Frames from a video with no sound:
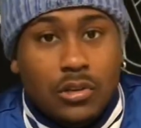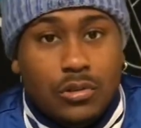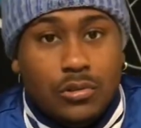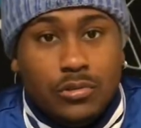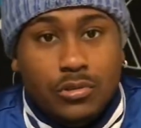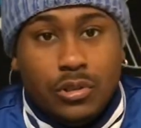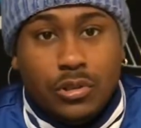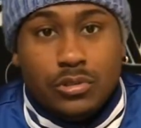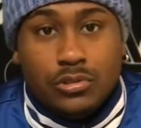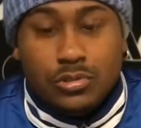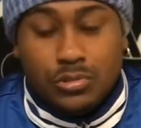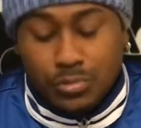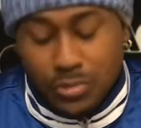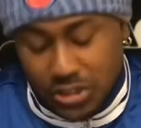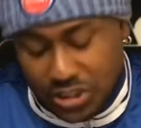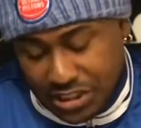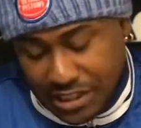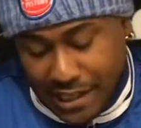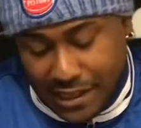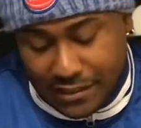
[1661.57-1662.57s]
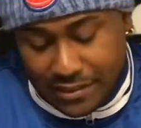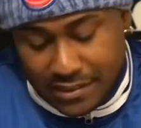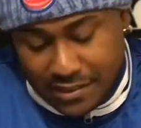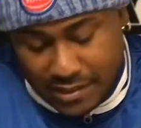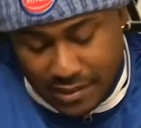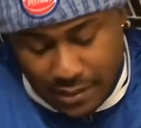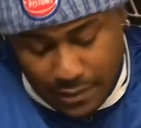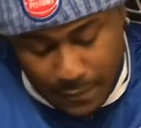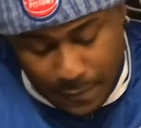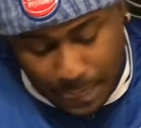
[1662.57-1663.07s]
Who knows? We shall
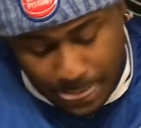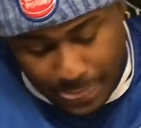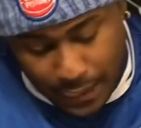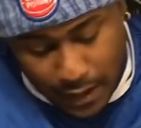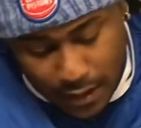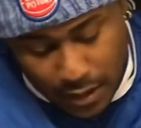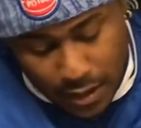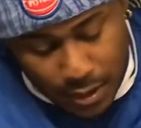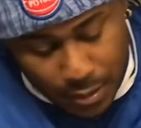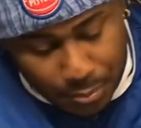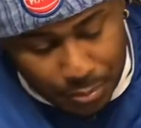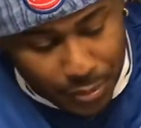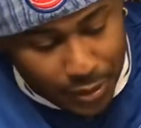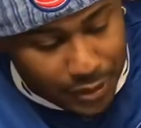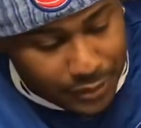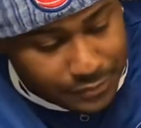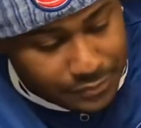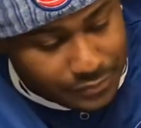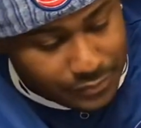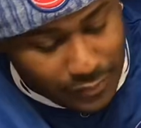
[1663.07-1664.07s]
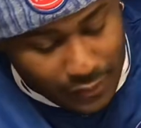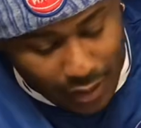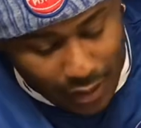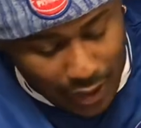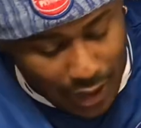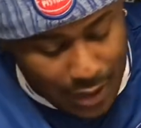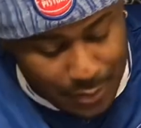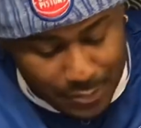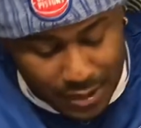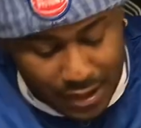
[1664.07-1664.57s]
see. But,
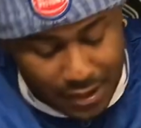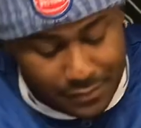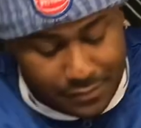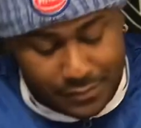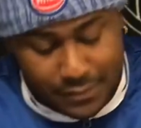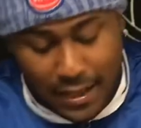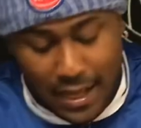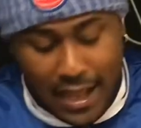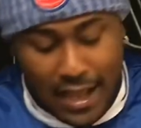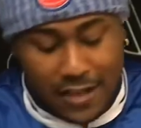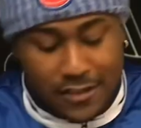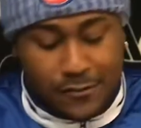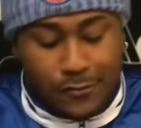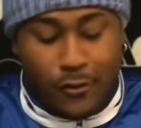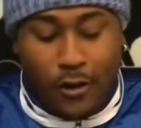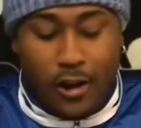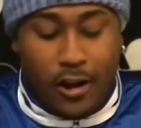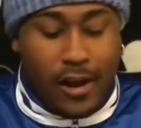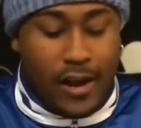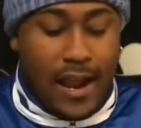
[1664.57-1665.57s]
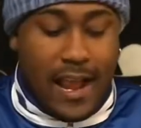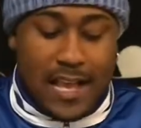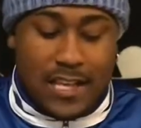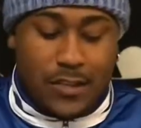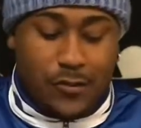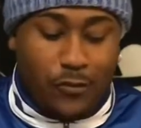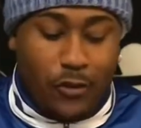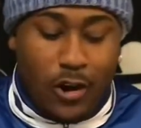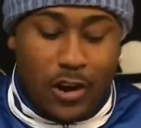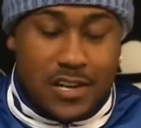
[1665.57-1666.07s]
I mean, as far
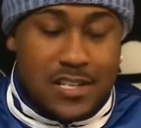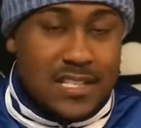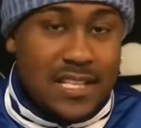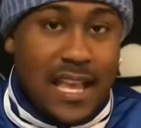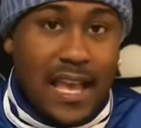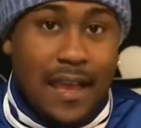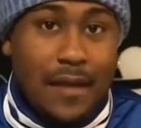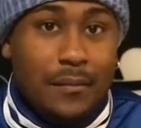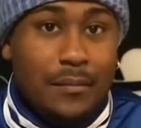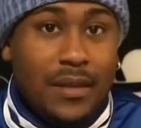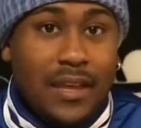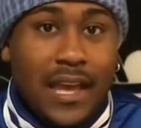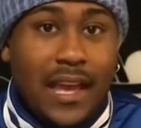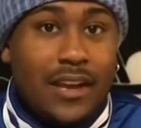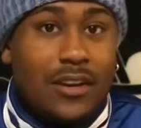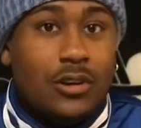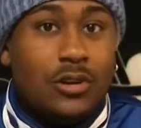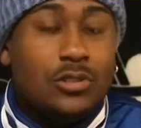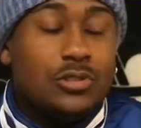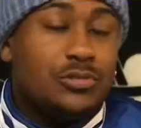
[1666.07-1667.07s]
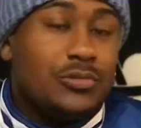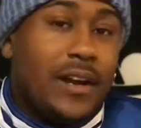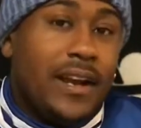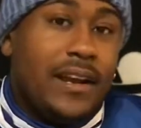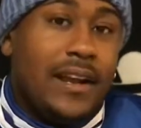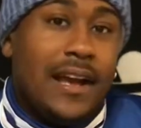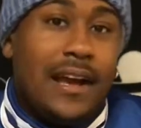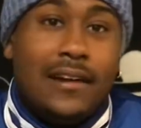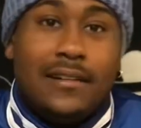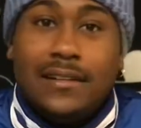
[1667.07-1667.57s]
as the NBA goes
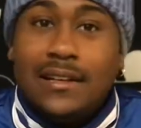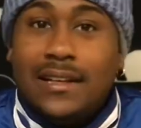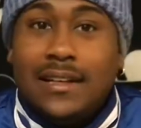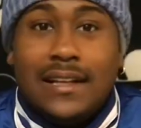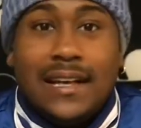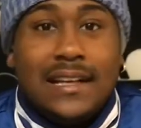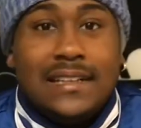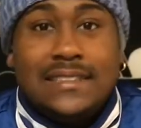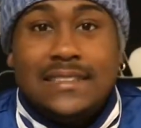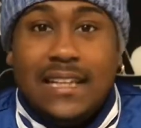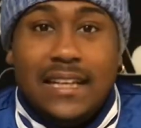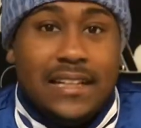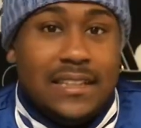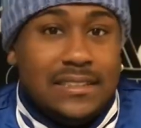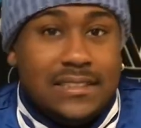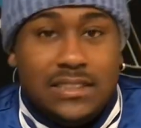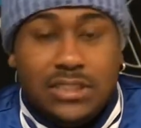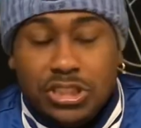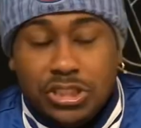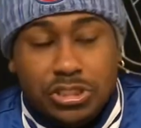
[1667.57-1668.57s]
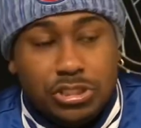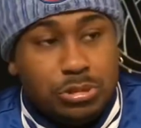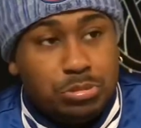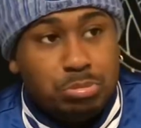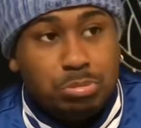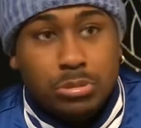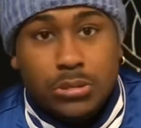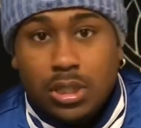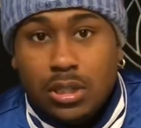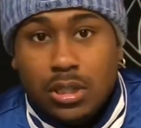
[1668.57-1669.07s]
right now, like I said, it's just,
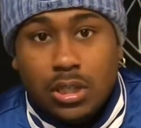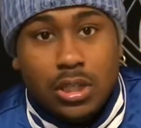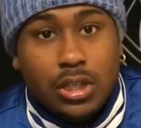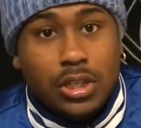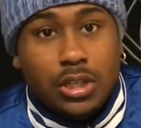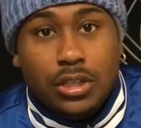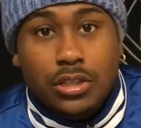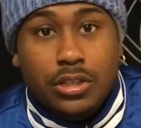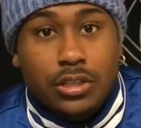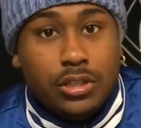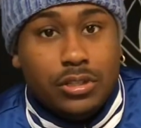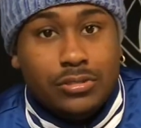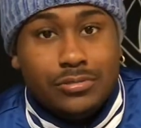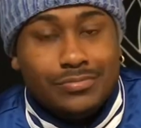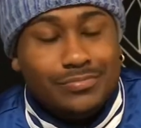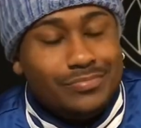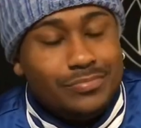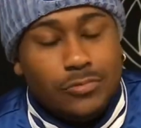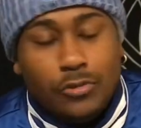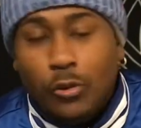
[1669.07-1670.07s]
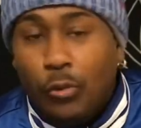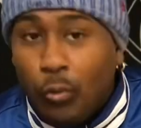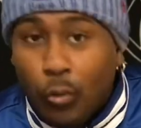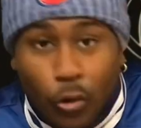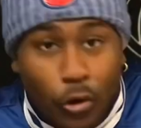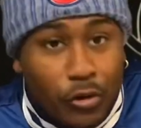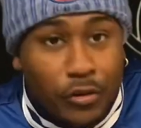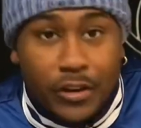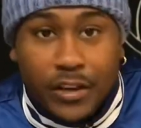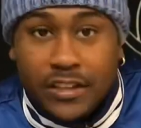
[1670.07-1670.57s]

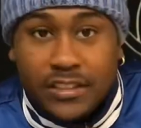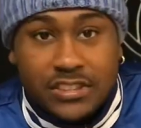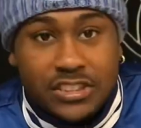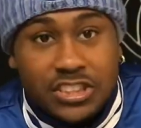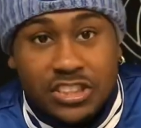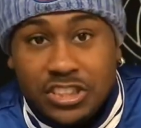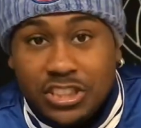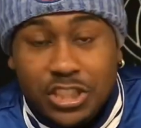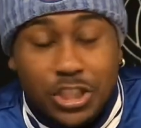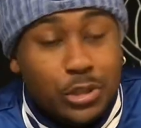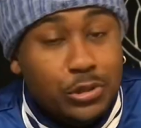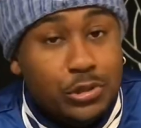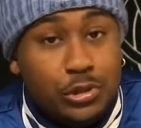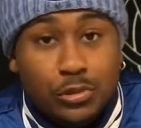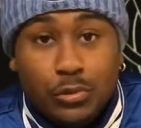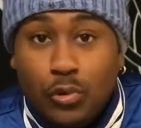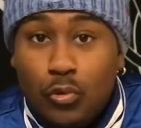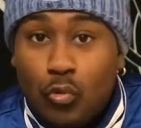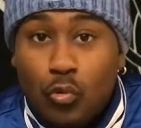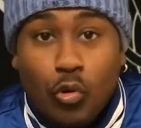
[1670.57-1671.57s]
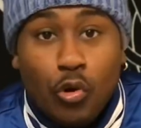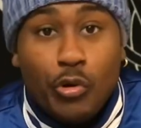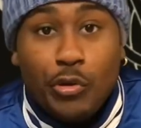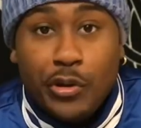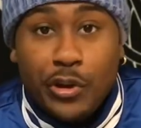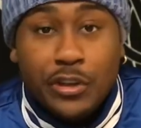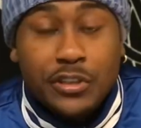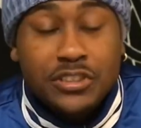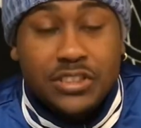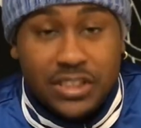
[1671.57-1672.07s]
Warriors are still doing
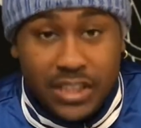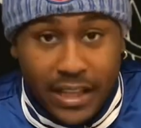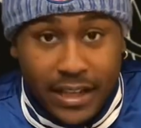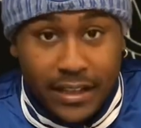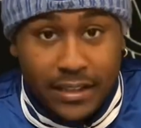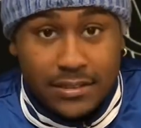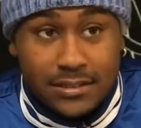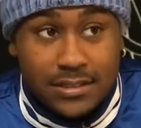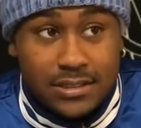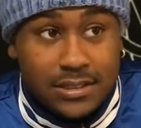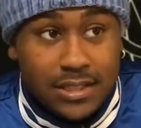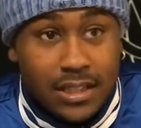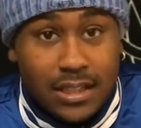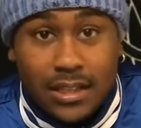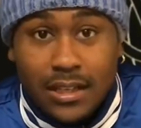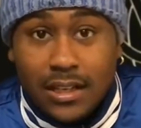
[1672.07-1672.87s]
Warriors things.